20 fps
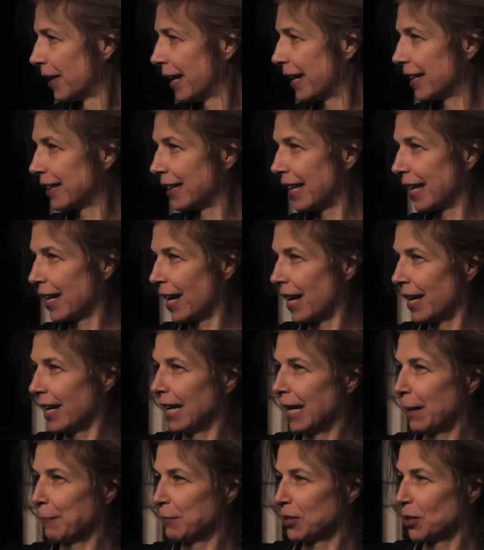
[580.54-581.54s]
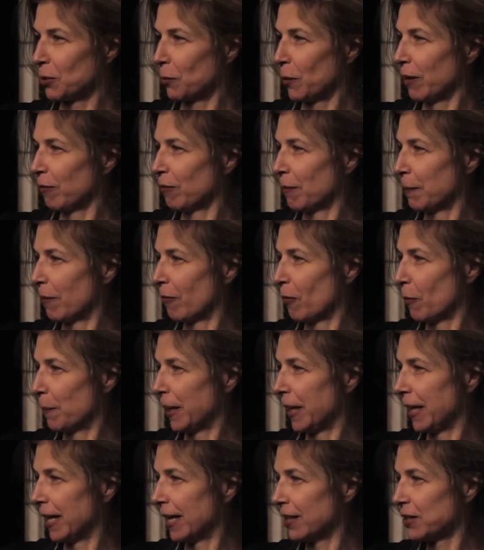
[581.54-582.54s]
like they kind of kept us away from
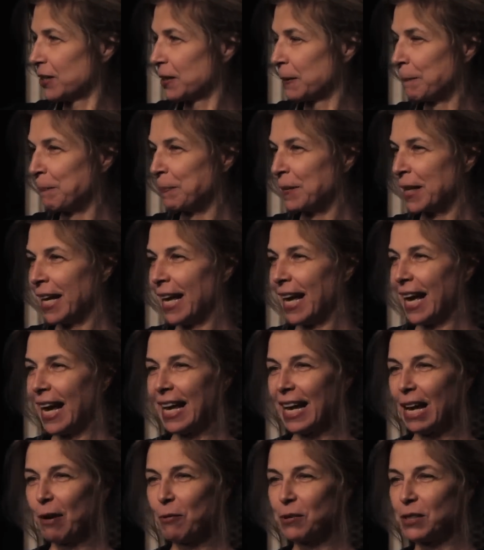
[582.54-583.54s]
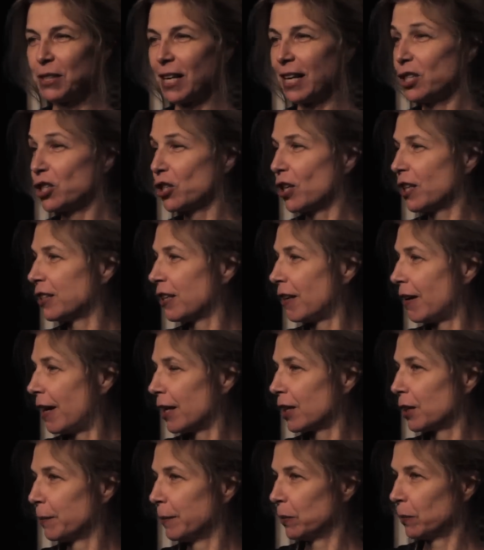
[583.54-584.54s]
everybody else. And I was, and Chantal
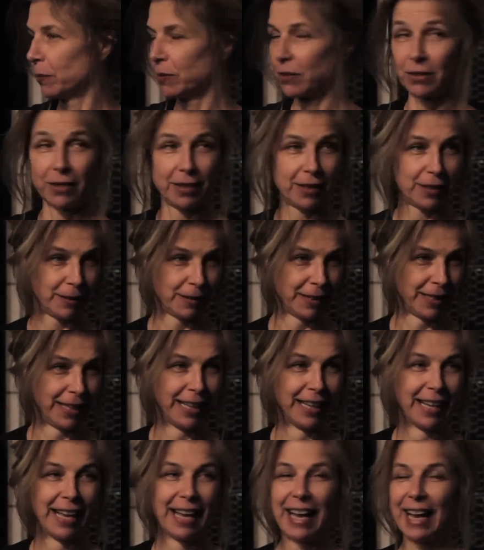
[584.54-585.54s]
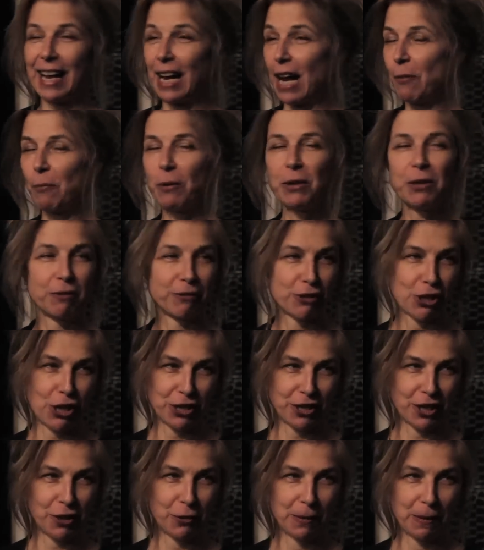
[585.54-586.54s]
Akerman was there. Right. And I wonder if
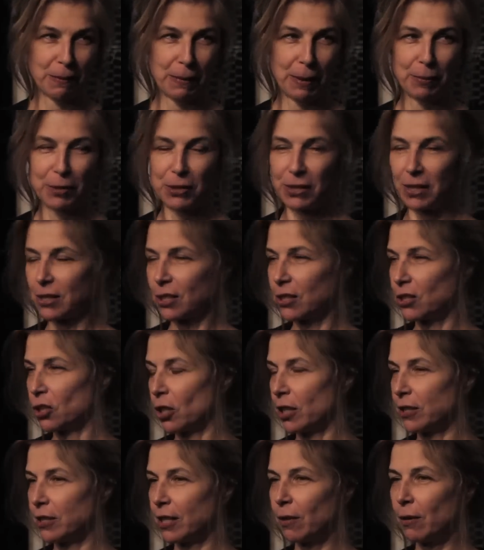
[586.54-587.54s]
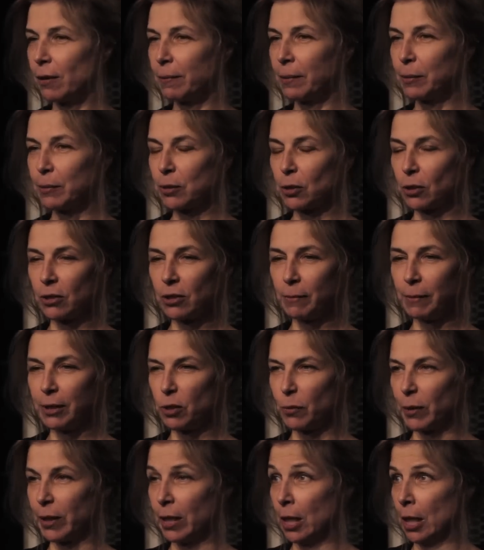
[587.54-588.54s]
Chantal remembers this because Chantal, I remember turned to me
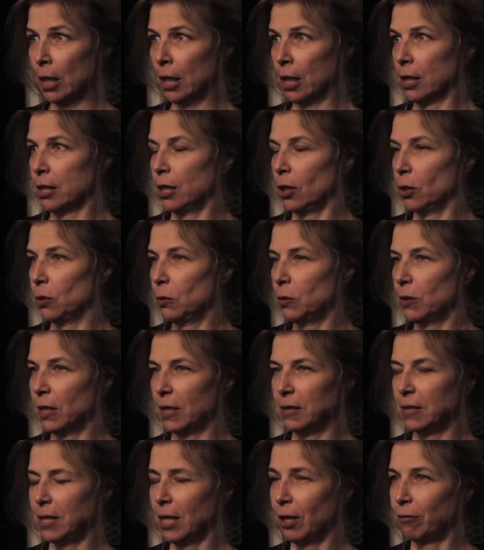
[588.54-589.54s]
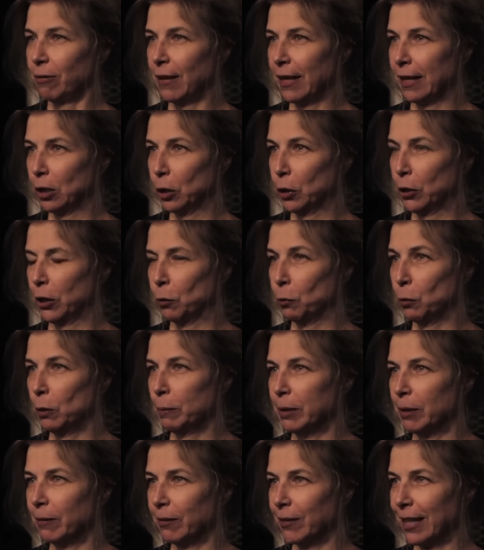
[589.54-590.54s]
and she went, "Sorry, who's that terrifying looking
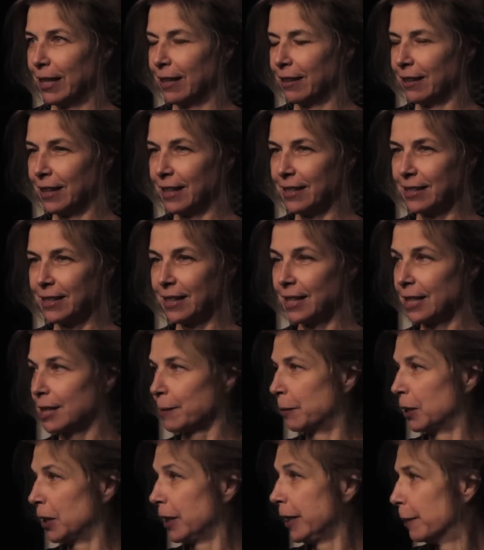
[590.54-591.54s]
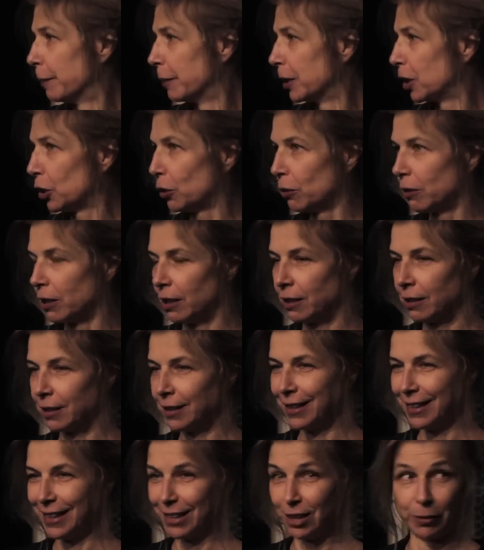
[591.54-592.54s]
woman over there?" And I said, "That's Melina Mercouri."
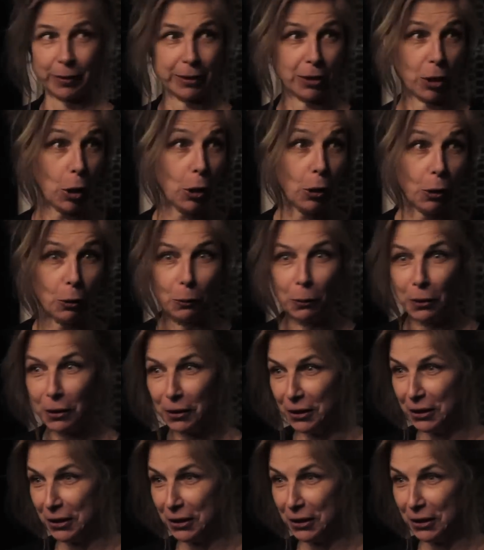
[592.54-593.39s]
She went, "Oh,"